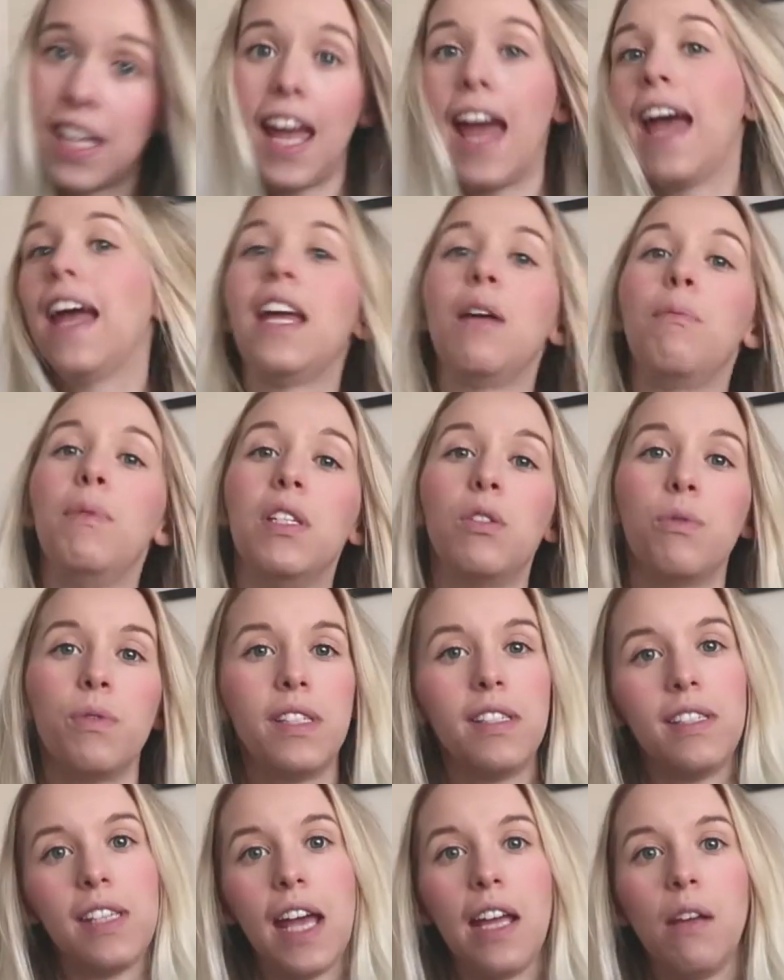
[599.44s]
get him into a
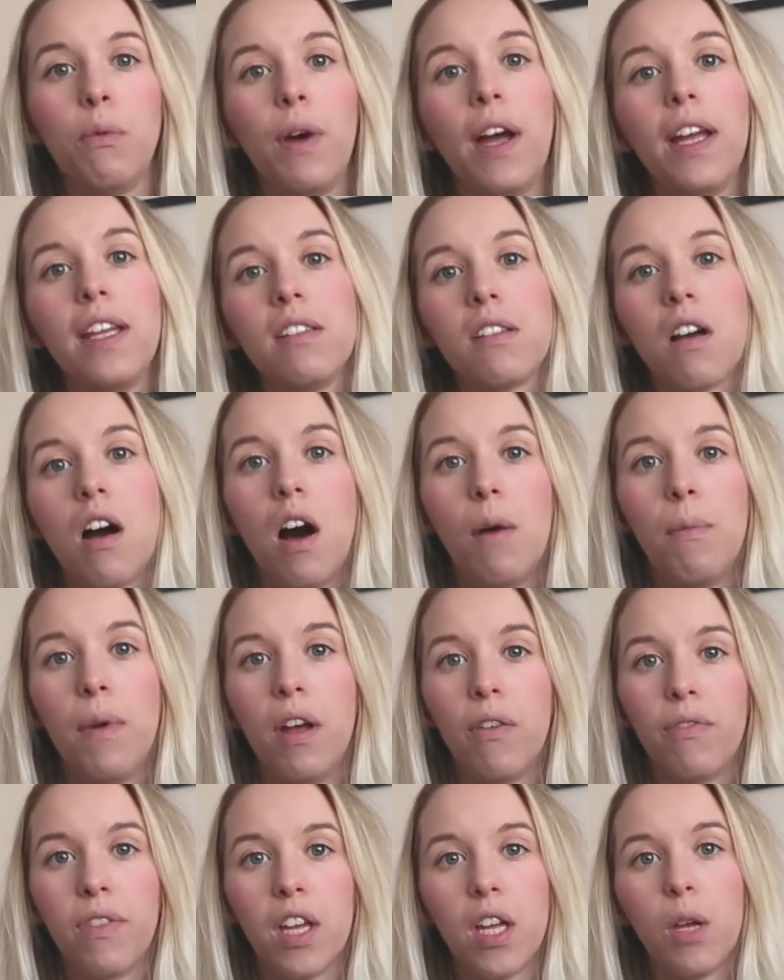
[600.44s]
state where he's calm
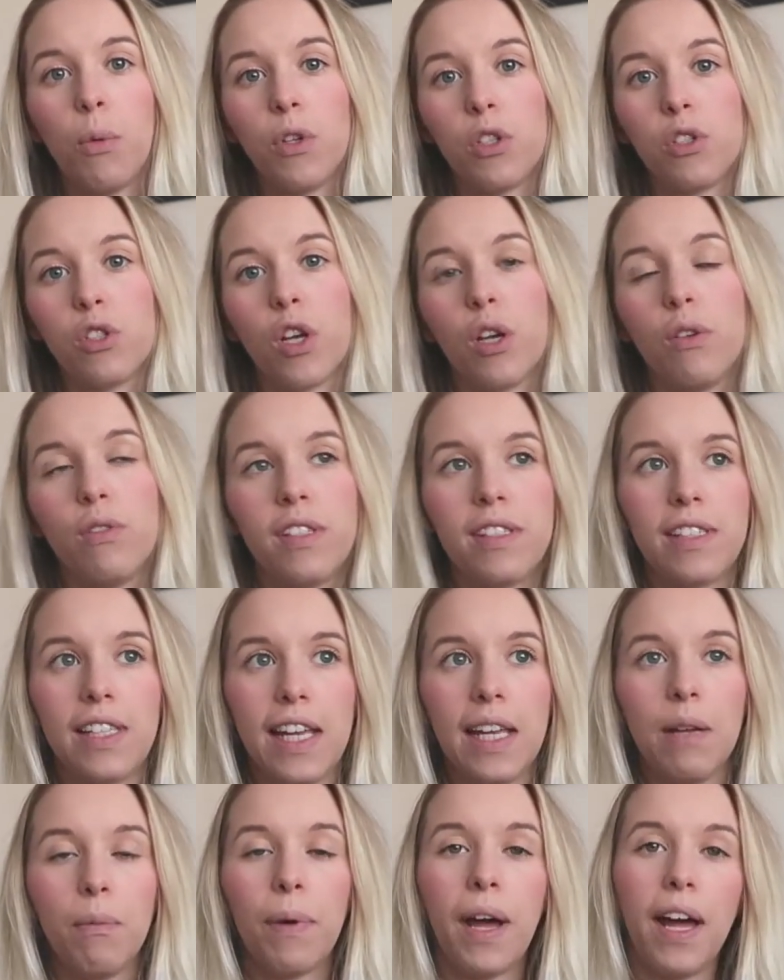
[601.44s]
enough that he wants to go to
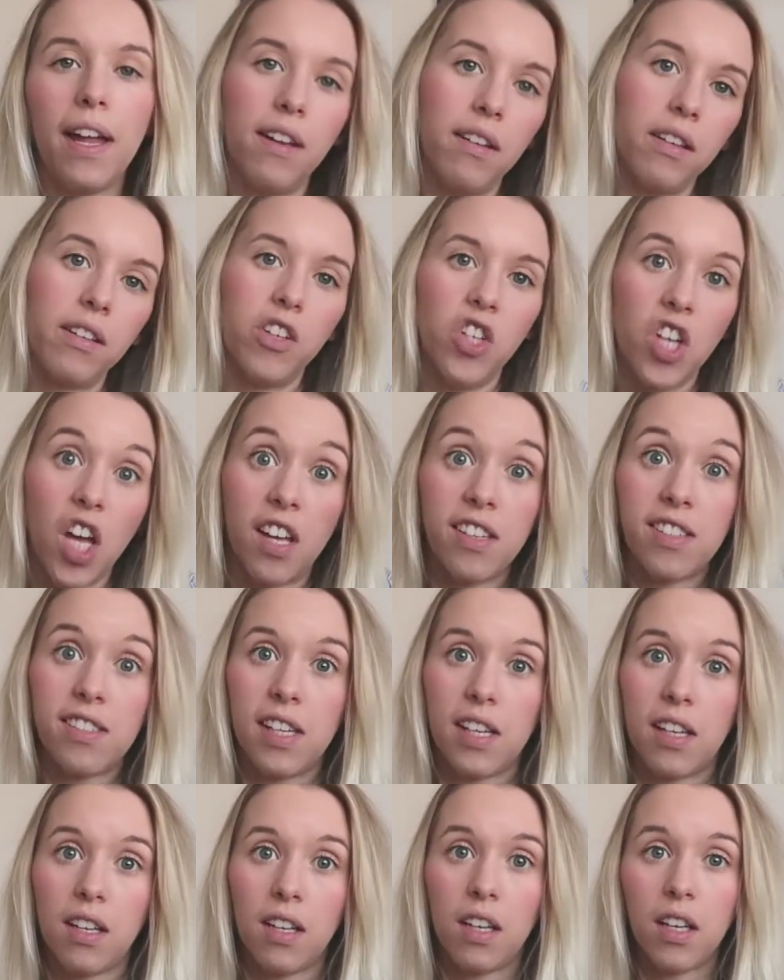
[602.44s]
sleep, and
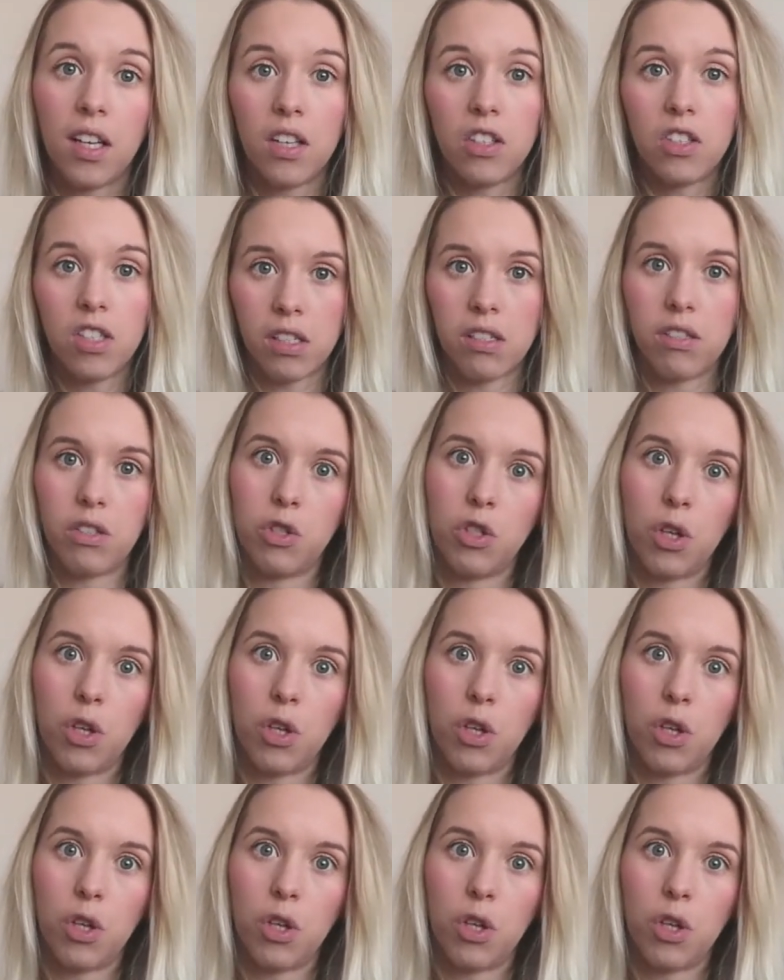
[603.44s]
nursing does the